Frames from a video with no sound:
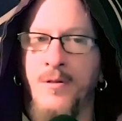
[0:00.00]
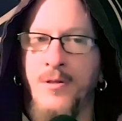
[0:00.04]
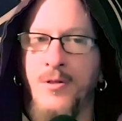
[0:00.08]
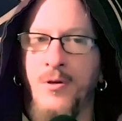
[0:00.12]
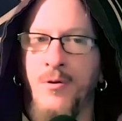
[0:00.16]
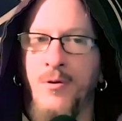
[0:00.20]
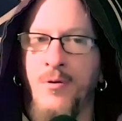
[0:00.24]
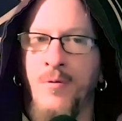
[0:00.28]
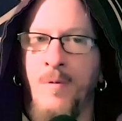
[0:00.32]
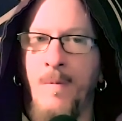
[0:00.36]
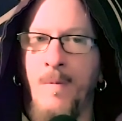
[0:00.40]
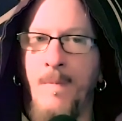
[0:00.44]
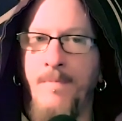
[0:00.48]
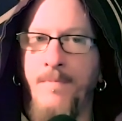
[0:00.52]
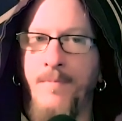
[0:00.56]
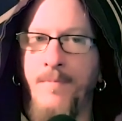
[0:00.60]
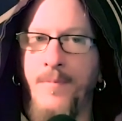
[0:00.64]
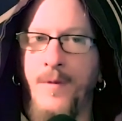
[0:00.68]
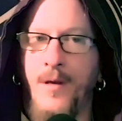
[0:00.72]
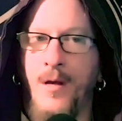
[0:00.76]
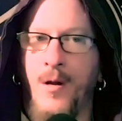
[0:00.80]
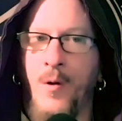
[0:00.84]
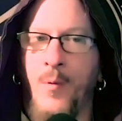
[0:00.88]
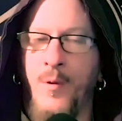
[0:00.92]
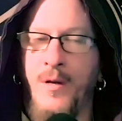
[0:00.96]
So,
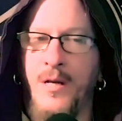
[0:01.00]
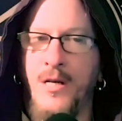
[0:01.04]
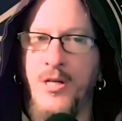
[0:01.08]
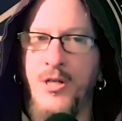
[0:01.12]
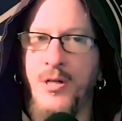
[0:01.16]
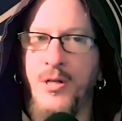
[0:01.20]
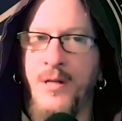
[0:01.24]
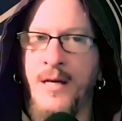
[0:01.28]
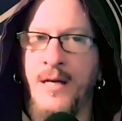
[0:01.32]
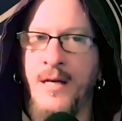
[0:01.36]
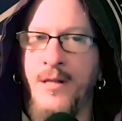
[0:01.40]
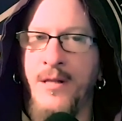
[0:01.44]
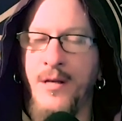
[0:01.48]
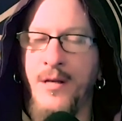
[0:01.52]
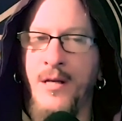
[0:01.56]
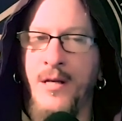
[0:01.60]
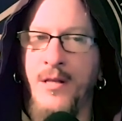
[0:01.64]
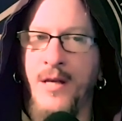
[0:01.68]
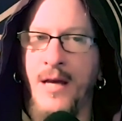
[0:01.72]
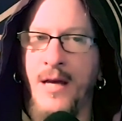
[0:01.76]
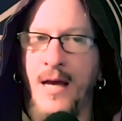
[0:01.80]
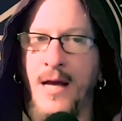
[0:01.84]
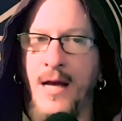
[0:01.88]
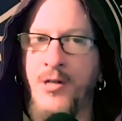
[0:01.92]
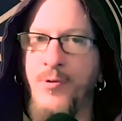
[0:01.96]
you know, initially the,
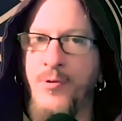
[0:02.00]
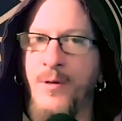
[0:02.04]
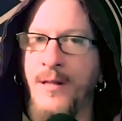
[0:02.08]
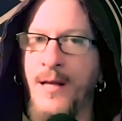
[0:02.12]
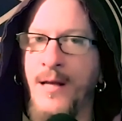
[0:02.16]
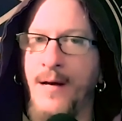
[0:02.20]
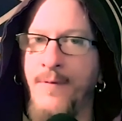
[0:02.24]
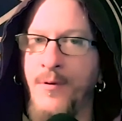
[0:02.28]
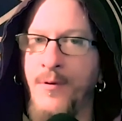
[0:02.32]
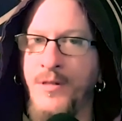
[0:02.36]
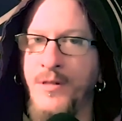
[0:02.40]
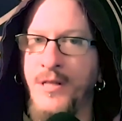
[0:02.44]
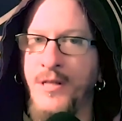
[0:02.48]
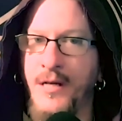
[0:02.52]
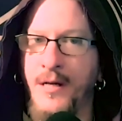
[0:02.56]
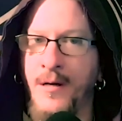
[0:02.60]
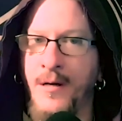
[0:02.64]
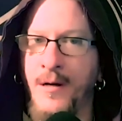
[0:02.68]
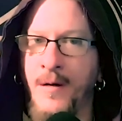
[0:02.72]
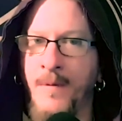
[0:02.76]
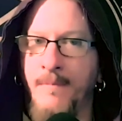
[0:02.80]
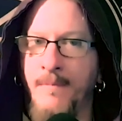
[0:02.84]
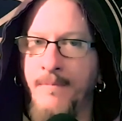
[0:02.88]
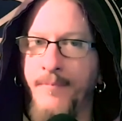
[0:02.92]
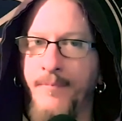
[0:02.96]
the entry level
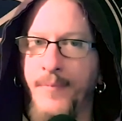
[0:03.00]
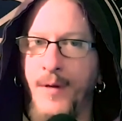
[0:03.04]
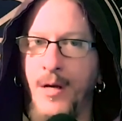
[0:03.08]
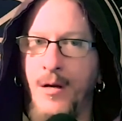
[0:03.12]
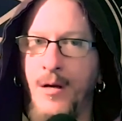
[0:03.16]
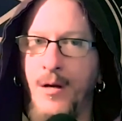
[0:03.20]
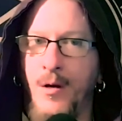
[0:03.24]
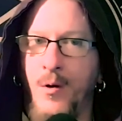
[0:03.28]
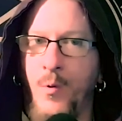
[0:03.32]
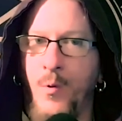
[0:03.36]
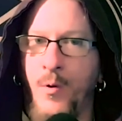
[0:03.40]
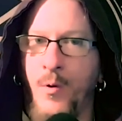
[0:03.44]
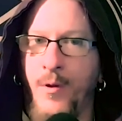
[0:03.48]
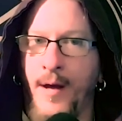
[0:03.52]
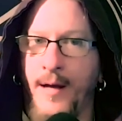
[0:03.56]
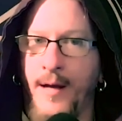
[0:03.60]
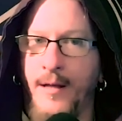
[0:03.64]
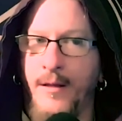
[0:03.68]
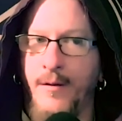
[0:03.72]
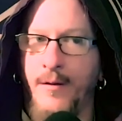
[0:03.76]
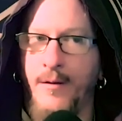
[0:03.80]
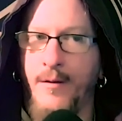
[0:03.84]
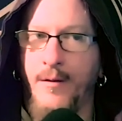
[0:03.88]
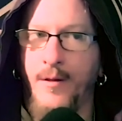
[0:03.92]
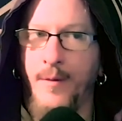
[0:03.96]
tier, or like
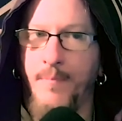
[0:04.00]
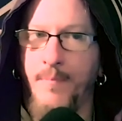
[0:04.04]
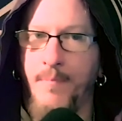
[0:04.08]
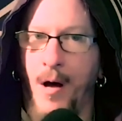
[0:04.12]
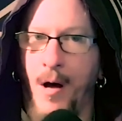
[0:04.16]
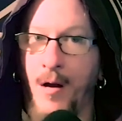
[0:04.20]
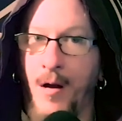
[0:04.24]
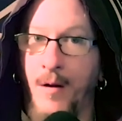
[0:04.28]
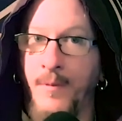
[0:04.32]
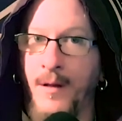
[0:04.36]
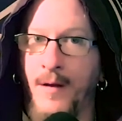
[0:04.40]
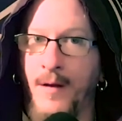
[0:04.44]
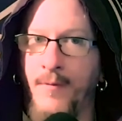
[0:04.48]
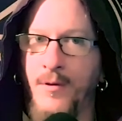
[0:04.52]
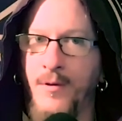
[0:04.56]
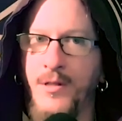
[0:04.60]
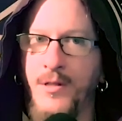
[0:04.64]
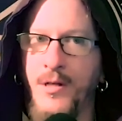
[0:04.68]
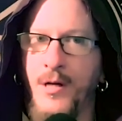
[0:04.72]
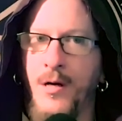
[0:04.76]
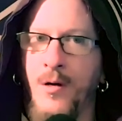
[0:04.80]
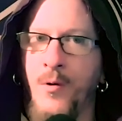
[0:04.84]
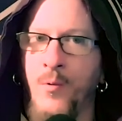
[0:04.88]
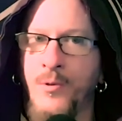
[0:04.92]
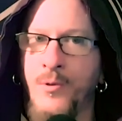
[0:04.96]
the, the bottom level
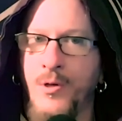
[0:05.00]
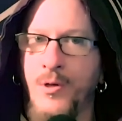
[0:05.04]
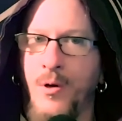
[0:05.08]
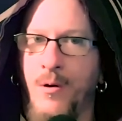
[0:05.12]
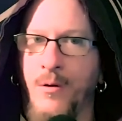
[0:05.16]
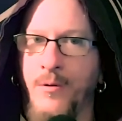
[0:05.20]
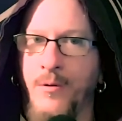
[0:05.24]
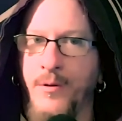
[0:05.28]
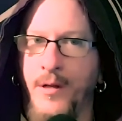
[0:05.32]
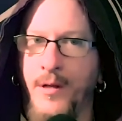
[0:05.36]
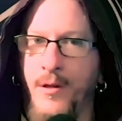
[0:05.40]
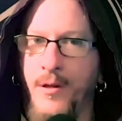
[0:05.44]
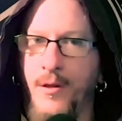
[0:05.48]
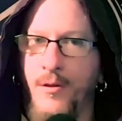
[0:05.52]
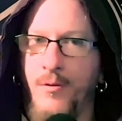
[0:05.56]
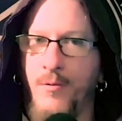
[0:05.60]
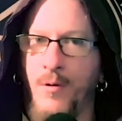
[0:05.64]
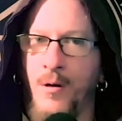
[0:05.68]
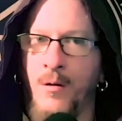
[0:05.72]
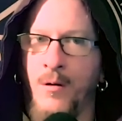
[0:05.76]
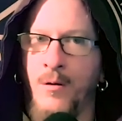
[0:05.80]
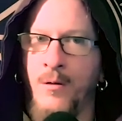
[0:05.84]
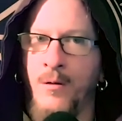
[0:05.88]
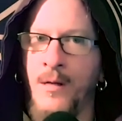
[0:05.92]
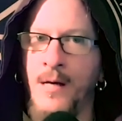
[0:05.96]
tier, was called the
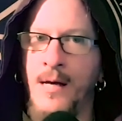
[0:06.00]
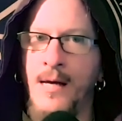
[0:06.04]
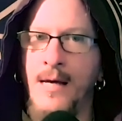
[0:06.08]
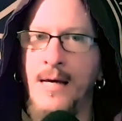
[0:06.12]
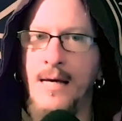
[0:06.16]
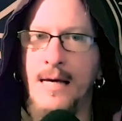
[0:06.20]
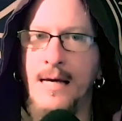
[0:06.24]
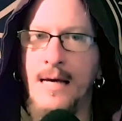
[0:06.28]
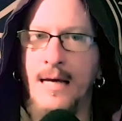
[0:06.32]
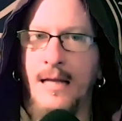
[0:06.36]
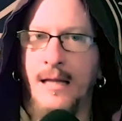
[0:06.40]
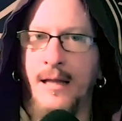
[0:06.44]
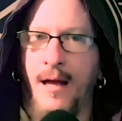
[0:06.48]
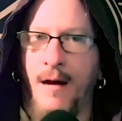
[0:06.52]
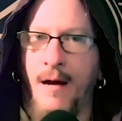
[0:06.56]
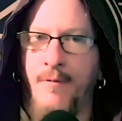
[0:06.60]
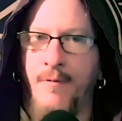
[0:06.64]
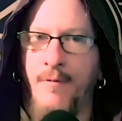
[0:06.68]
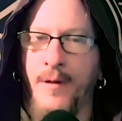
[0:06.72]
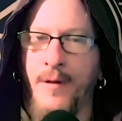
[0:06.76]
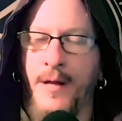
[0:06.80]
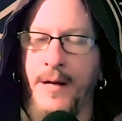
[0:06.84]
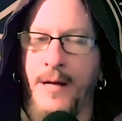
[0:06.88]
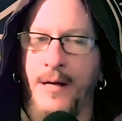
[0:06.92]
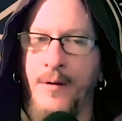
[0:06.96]
Thrall
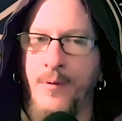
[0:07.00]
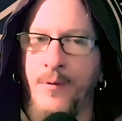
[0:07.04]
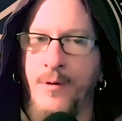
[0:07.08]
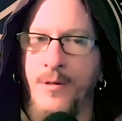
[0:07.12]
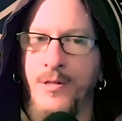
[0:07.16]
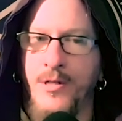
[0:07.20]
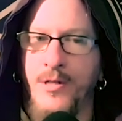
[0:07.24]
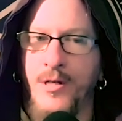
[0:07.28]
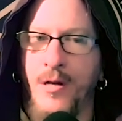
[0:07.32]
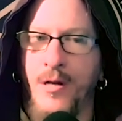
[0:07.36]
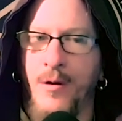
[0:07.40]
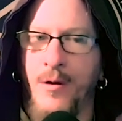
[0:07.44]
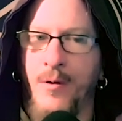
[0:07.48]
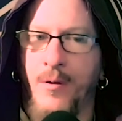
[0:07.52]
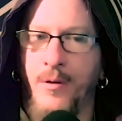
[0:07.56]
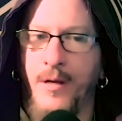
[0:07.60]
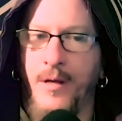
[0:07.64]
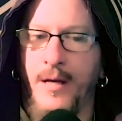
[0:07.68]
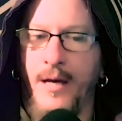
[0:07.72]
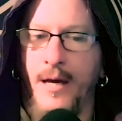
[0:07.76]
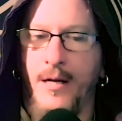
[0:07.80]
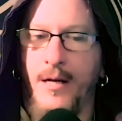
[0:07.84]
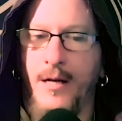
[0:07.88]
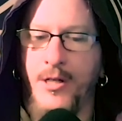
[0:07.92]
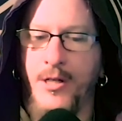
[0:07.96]
level. And it was, you know, you
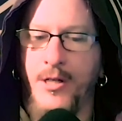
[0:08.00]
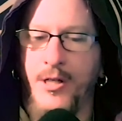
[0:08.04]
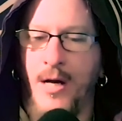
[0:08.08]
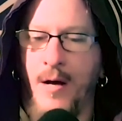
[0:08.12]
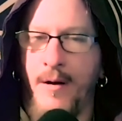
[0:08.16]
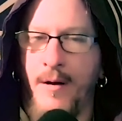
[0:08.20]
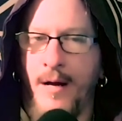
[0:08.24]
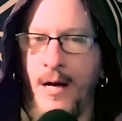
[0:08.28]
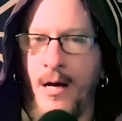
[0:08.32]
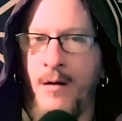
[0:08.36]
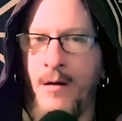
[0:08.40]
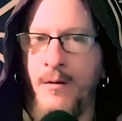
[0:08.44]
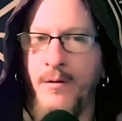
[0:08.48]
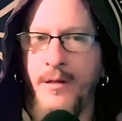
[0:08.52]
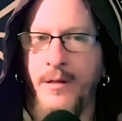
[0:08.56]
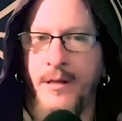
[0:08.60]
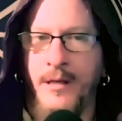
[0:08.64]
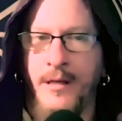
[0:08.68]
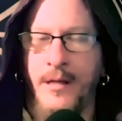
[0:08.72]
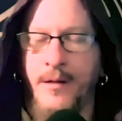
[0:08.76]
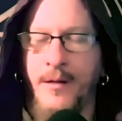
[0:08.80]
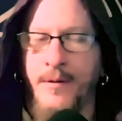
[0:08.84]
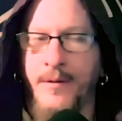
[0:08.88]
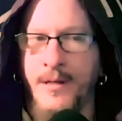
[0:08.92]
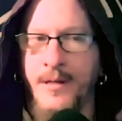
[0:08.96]
get a shout out,
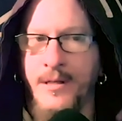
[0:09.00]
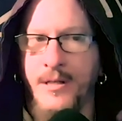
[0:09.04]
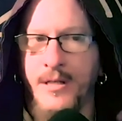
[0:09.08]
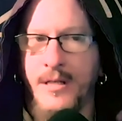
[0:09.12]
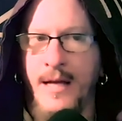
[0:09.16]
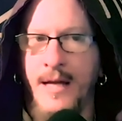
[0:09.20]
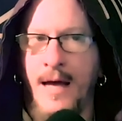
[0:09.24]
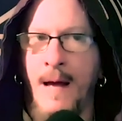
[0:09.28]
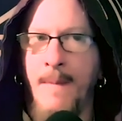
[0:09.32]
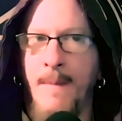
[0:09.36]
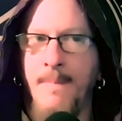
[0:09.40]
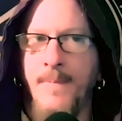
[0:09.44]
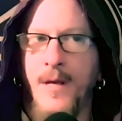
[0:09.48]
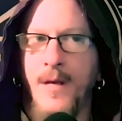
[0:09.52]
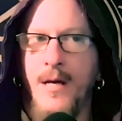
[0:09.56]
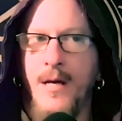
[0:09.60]
you know, this and that.